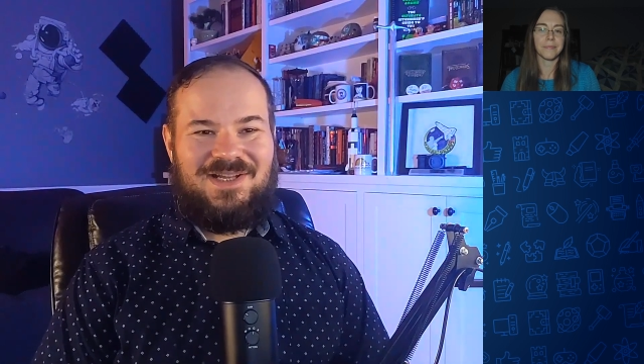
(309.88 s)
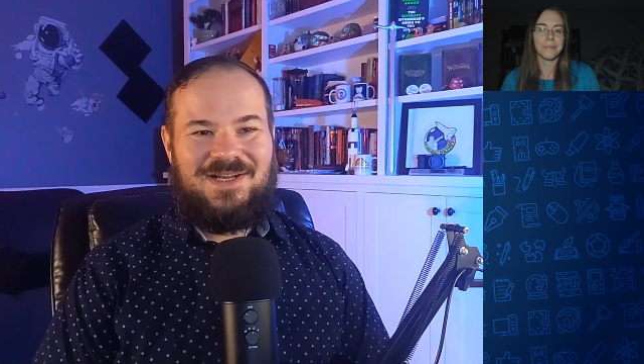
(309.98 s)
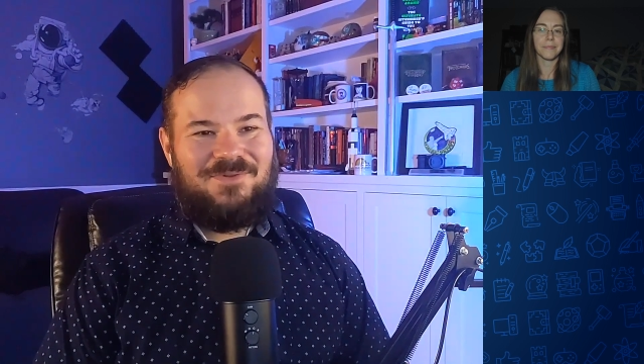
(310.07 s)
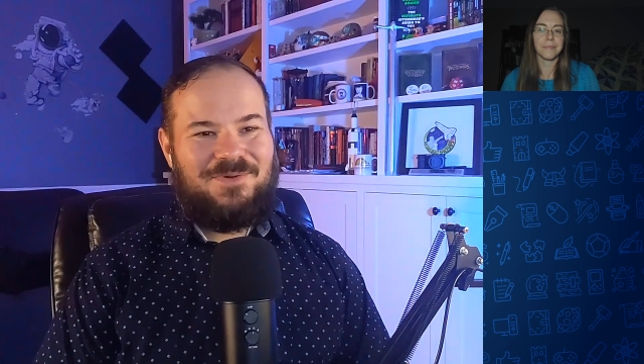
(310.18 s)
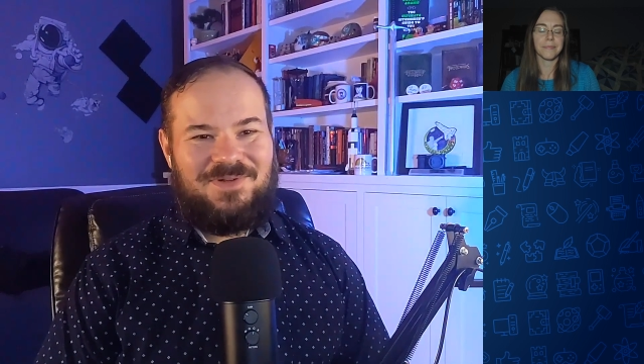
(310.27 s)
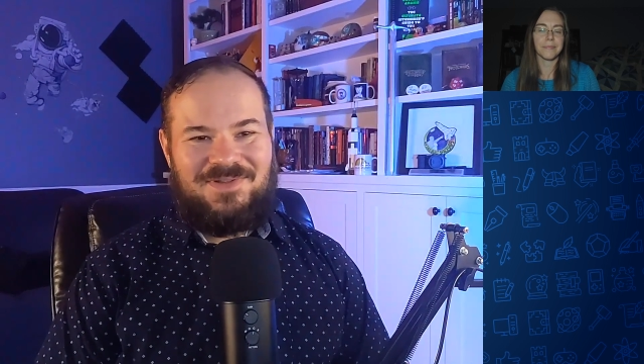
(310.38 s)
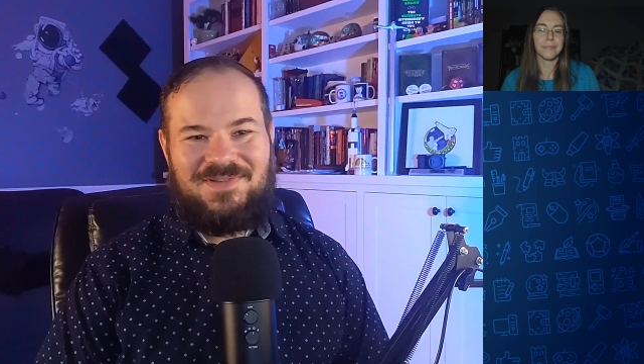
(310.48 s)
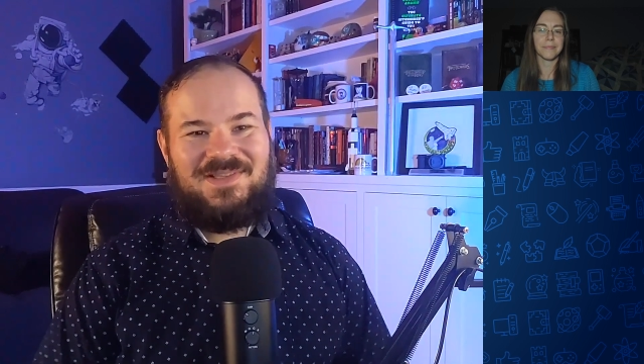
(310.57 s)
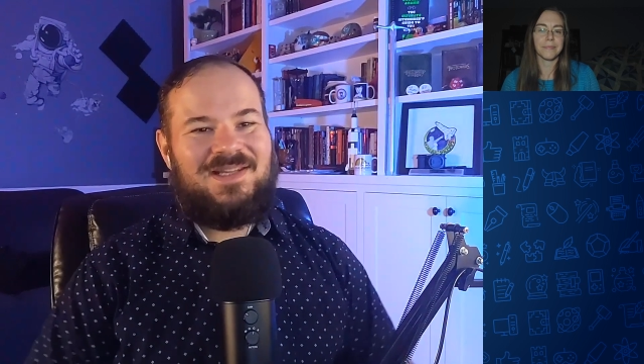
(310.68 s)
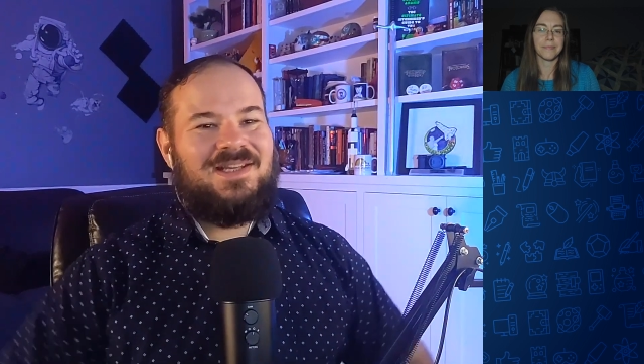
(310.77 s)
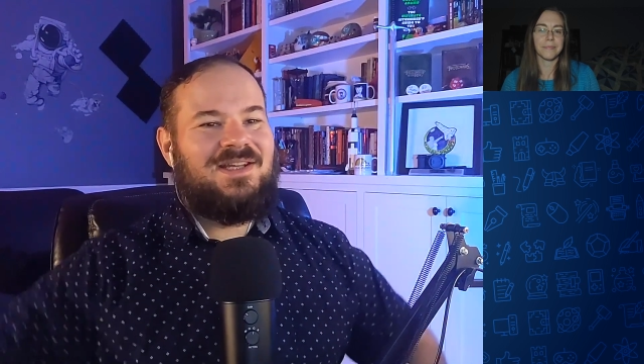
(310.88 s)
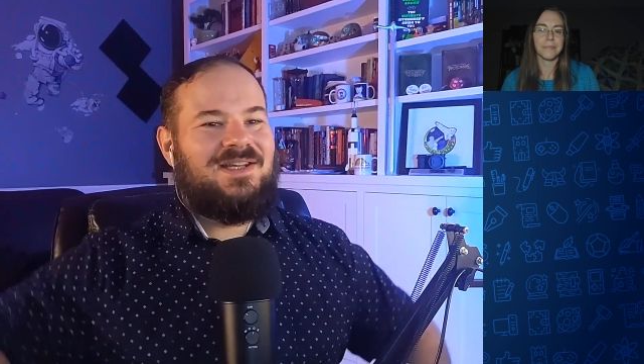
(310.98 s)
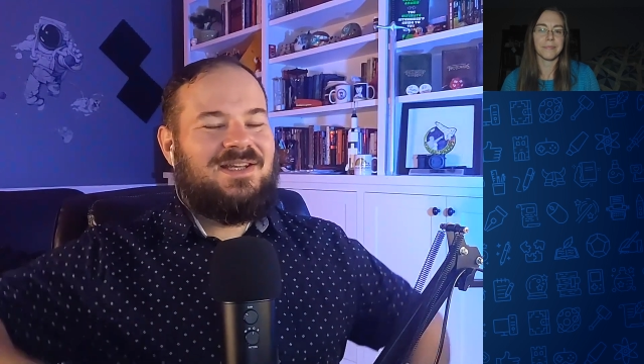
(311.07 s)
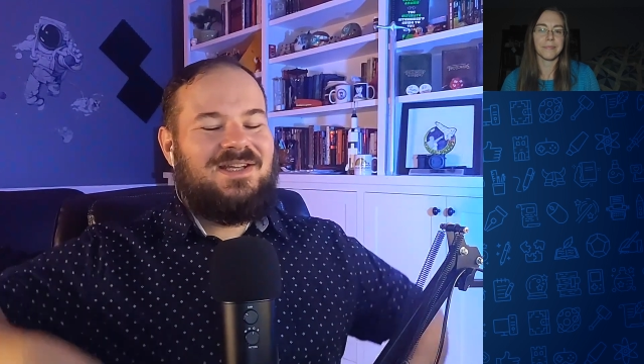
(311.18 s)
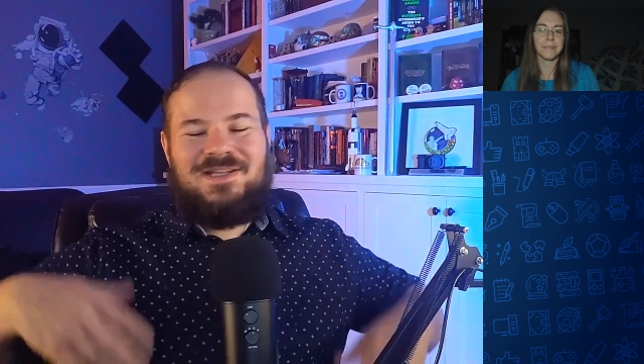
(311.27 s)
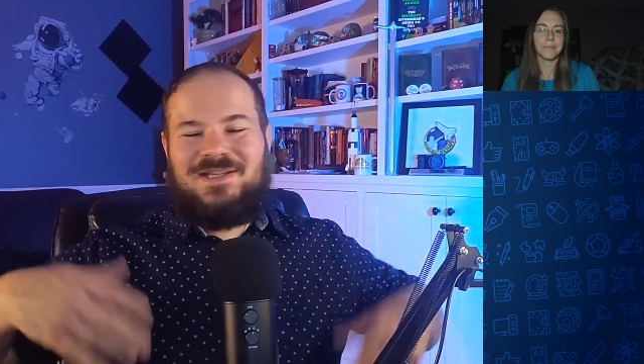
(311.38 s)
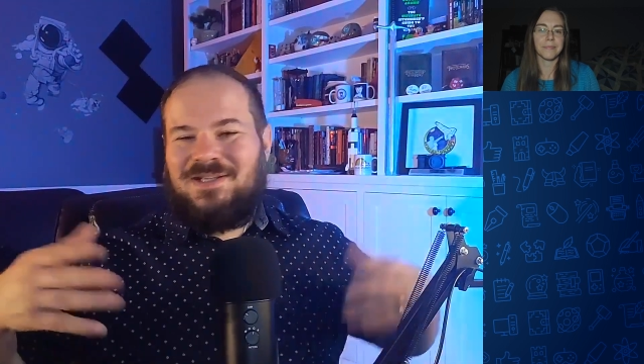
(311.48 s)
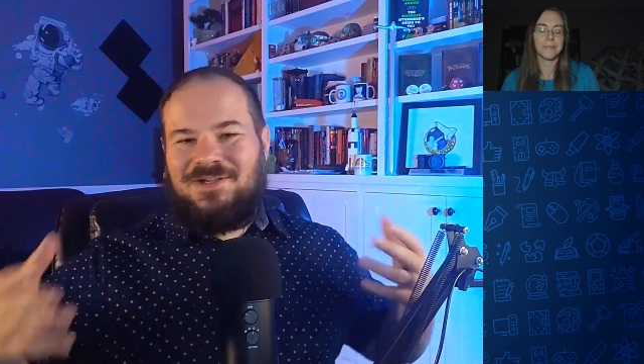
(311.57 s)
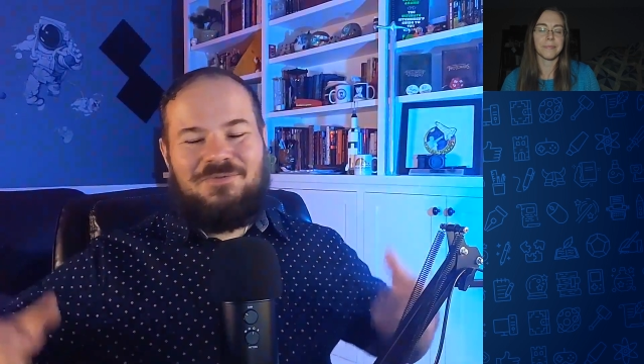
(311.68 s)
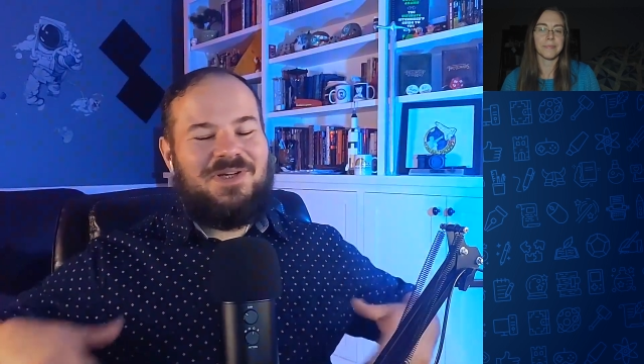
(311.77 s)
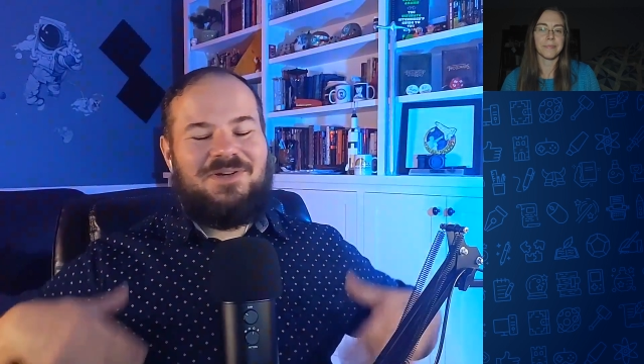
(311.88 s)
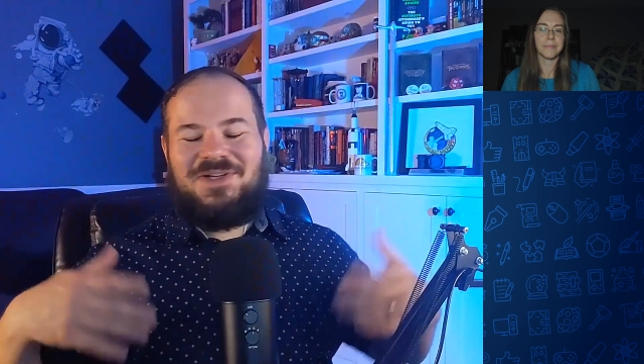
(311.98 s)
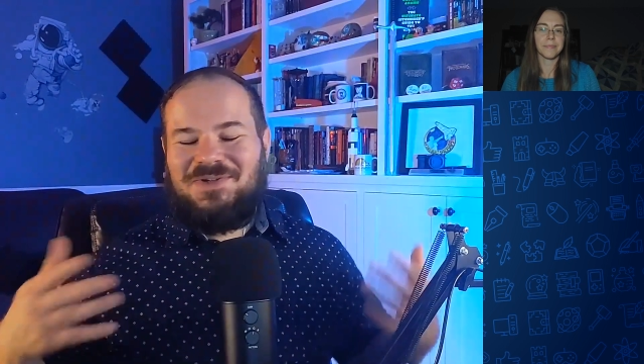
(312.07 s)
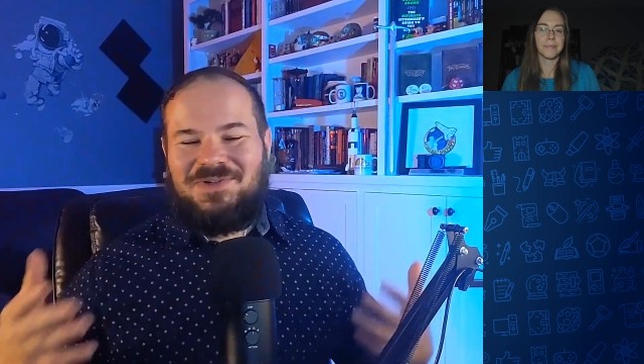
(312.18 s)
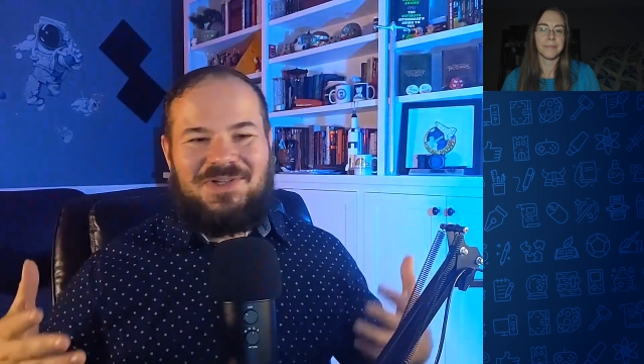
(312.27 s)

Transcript: and of course we all get older.